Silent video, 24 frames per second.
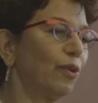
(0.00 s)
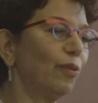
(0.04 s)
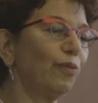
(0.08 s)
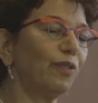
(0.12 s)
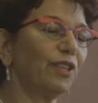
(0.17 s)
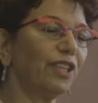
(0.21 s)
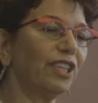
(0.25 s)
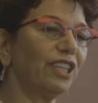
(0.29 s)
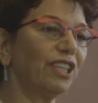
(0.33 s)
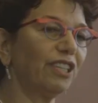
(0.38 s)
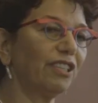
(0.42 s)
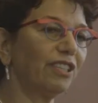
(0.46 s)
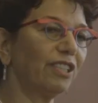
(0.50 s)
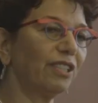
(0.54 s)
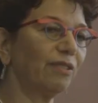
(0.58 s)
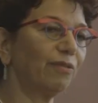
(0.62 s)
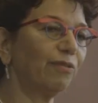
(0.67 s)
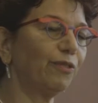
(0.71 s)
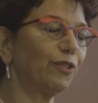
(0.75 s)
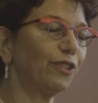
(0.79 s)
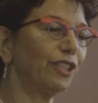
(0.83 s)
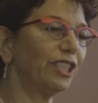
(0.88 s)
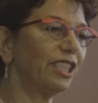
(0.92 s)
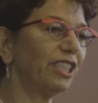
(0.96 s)
over
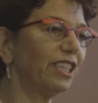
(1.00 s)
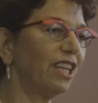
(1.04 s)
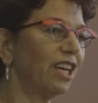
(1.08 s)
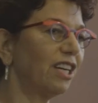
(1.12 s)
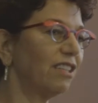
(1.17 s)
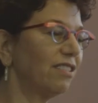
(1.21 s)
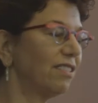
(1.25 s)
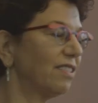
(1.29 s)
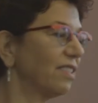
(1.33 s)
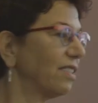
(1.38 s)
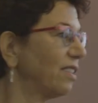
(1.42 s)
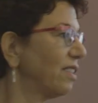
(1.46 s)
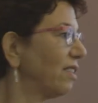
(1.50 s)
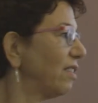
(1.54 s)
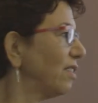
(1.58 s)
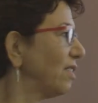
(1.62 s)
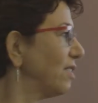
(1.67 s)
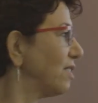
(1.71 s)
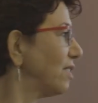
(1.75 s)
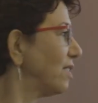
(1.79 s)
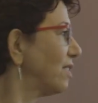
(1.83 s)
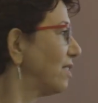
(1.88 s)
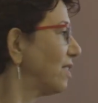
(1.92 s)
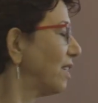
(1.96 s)
$30,000,
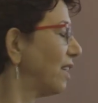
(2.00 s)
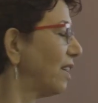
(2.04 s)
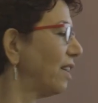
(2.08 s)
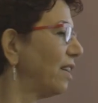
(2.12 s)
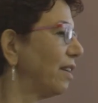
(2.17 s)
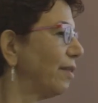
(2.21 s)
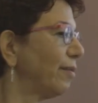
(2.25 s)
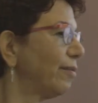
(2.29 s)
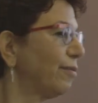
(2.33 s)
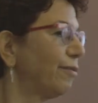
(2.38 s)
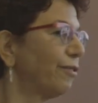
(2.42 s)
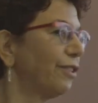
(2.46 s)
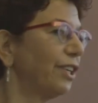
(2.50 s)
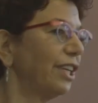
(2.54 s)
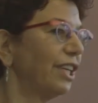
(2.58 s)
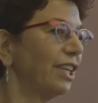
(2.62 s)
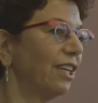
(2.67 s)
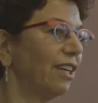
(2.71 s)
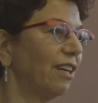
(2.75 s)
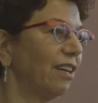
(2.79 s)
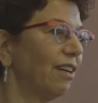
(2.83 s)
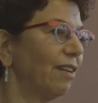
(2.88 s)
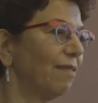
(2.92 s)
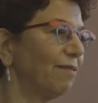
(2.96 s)
$40,000
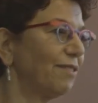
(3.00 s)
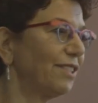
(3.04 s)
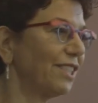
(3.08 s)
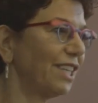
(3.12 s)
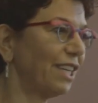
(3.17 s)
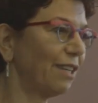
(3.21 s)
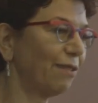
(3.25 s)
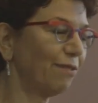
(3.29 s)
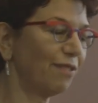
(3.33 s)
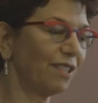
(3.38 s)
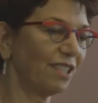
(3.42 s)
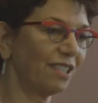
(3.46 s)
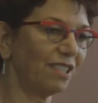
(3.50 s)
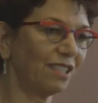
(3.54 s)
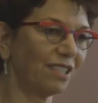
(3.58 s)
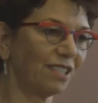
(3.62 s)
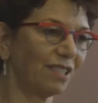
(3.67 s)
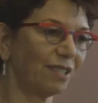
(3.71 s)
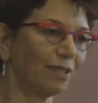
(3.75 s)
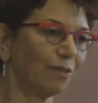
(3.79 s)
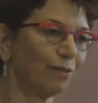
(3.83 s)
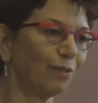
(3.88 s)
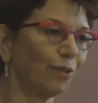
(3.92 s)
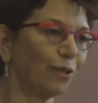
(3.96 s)
free of
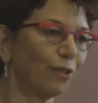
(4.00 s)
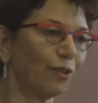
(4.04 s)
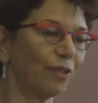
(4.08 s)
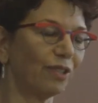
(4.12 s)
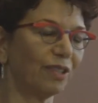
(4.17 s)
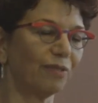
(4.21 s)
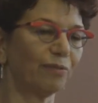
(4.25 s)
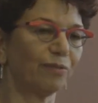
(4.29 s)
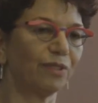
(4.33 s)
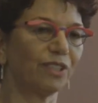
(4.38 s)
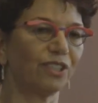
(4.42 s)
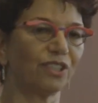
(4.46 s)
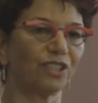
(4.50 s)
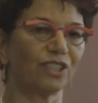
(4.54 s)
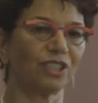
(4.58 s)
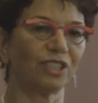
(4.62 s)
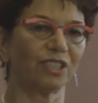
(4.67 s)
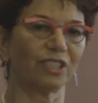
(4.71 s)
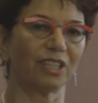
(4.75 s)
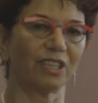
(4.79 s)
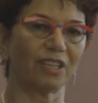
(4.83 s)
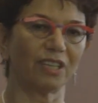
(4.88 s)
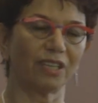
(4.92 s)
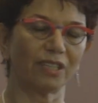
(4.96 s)
service work,
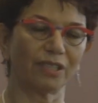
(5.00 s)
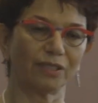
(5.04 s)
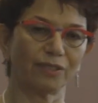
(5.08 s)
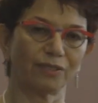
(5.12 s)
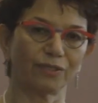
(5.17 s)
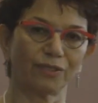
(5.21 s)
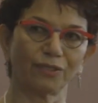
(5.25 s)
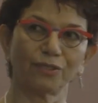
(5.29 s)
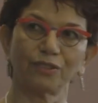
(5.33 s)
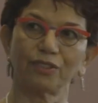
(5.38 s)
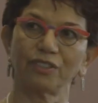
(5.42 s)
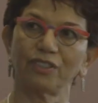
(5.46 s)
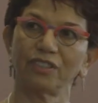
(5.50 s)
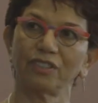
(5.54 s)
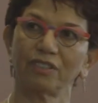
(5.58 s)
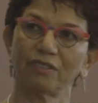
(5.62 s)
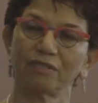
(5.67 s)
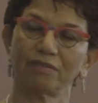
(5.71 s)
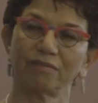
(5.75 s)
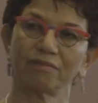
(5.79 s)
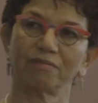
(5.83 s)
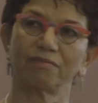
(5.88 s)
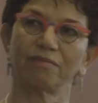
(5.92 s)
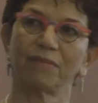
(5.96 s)
which I should
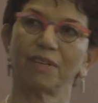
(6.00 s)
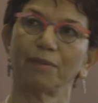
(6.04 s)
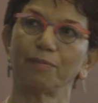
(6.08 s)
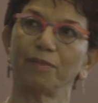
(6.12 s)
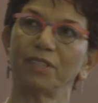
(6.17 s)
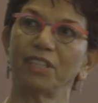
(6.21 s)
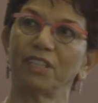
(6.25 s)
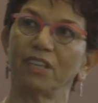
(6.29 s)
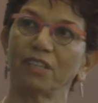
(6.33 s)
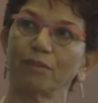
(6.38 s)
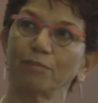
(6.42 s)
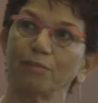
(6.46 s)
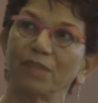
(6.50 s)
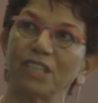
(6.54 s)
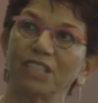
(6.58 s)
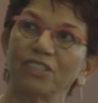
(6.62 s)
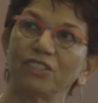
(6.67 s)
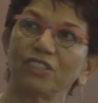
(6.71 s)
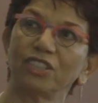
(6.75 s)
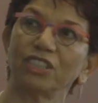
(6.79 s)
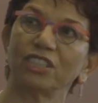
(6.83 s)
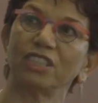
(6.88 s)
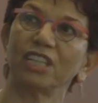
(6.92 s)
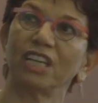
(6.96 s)
maybe not
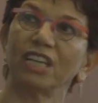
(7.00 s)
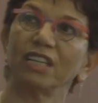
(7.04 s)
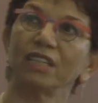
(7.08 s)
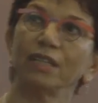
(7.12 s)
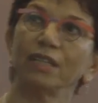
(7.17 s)
mention